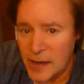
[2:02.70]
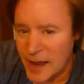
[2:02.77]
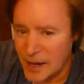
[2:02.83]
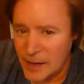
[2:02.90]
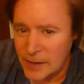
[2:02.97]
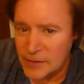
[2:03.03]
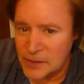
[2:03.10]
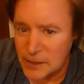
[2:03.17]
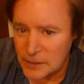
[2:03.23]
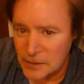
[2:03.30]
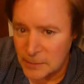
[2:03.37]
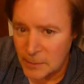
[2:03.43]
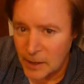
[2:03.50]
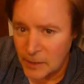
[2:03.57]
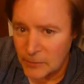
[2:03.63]
can't have sex with
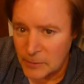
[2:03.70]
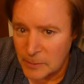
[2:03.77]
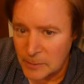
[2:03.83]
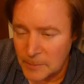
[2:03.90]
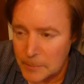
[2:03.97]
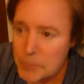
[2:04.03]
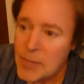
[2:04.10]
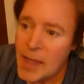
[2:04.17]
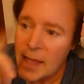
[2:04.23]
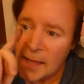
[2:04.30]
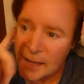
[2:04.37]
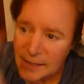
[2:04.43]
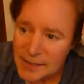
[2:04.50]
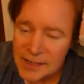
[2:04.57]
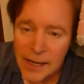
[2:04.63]
married women.
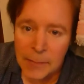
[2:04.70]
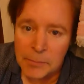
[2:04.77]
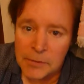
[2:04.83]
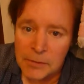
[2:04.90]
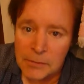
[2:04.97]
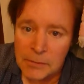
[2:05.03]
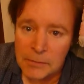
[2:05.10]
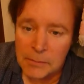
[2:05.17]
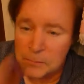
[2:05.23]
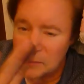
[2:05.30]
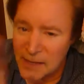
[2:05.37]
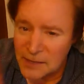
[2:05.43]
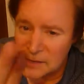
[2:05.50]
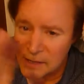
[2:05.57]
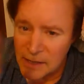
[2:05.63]
Except, mm,
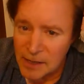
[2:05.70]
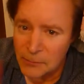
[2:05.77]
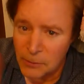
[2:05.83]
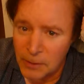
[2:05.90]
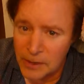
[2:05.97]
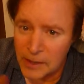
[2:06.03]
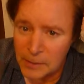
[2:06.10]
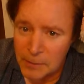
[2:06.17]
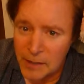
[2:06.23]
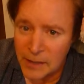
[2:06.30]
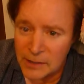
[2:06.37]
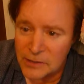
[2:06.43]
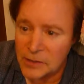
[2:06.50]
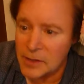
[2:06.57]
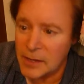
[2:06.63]
that's a key word here, make it
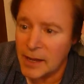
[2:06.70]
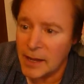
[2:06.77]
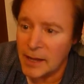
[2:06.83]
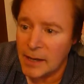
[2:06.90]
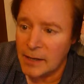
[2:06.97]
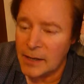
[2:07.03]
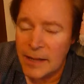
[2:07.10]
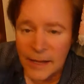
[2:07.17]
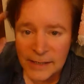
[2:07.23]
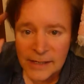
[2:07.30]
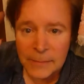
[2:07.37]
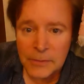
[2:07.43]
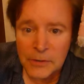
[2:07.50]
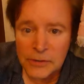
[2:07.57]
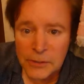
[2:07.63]
so you can,
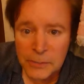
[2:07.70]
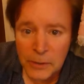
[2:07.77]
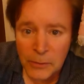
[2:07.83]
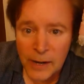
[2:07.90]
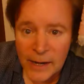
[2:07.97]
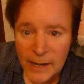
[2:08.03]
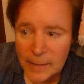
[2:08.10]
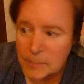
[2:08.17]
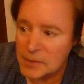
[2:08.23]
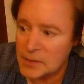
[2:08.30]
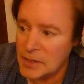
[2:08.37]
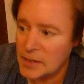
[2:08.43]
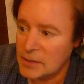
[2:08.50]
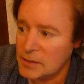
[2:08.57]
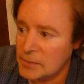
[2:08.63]
except those whom your right hand
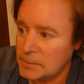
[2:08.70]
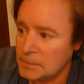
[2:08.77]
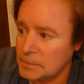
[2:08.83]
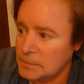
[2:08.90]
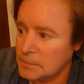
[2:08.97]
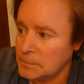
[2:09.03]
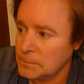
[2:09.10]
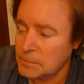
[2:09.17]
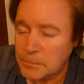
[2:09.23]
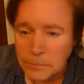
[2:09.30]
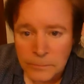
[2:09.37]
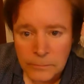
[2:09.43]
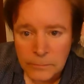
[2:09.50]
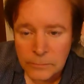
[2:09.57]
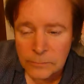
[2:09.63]
possess.
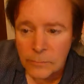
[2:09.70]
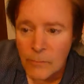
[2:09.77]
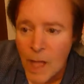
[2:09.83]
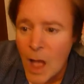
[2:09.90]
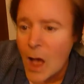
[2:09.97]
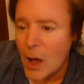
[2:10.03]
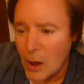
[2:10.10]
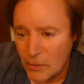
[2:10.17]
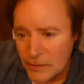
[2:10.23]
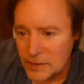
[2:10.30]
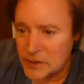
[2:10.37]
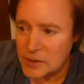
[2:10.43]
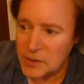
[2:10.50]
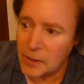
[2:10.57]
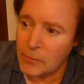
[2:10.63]
I'll then
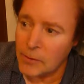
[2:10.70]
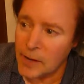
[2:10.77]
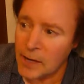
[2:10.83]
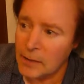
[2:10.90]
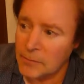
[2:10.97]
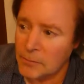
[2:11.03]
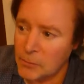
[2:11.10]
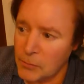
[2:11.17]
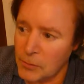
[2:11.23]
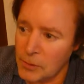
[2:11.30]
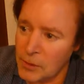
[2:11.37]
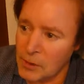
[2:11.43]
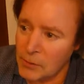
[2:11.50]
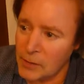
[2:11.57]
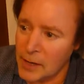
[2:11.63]
shoot the Quran for
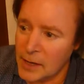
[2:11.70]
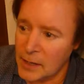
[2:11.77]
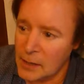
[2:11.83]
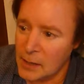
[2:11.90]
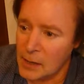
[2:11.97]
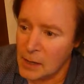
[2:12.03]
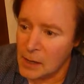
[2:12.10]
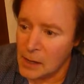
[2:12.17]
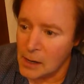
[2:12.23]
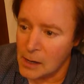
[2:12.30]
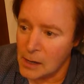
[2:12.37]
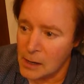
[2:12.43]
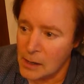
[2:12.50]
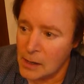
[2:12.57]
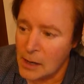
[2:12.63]
Quran
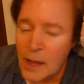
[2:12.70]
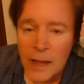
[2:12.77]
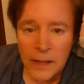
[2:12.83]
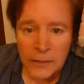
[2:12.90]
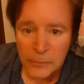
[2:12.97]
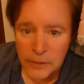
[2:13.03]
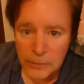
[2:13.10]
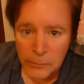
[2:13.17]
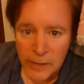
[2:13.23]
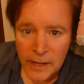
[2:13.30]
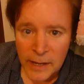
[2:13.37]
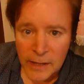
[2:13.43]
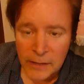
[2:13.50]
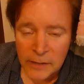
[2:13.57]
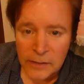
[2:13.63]
uh,
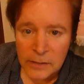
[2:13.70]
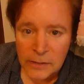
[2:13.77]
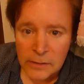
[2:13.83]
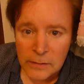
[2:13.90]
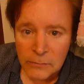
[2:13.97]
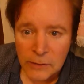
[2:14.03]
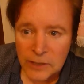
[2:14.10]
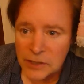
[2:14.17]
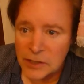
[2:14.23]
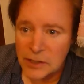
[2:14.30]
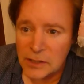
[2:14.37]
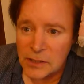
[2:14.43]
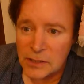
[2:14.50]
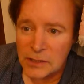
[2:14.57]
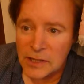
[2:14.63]
3.28, which
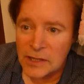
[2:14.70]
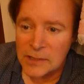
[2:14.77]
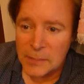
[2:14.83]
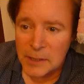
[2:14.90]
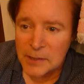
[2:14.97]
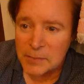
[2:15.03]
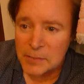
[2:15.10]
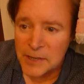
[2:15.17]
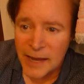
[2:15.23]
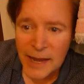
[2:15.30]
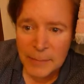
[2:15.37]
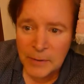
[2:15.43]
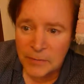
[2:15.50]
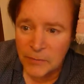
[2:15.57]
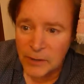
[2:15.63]
uh, tells Muslims they
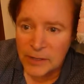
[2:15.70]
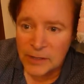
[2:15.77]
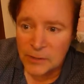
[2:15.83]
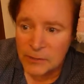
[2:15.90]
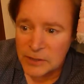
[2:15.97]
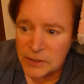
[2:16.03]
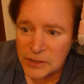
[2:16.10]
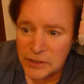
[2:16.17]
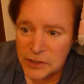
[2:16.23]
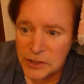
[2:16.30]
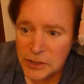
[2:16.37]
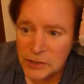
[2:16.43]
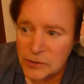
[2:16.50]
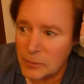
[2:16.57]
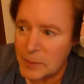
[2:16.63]
can't be friends of Christians or
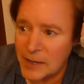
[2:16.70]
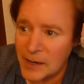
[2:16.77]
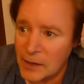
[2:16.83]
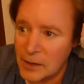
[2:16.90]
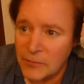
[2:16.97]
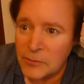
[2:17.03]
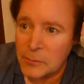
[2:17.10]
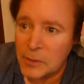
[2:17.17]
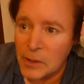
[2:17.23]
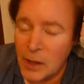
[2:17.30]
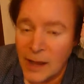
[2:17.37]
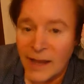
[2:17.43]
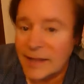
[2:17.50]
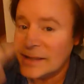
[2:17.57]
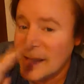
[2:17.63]
Jews or be cut off from Allah
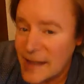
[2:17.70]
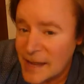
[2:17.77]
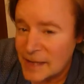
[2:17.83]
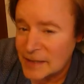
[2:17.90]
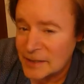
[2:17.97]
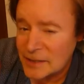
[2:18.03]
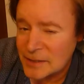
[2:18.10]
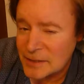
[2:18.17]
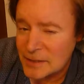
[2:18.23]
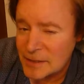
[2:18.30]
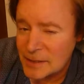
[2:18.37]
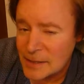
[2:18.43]
unless,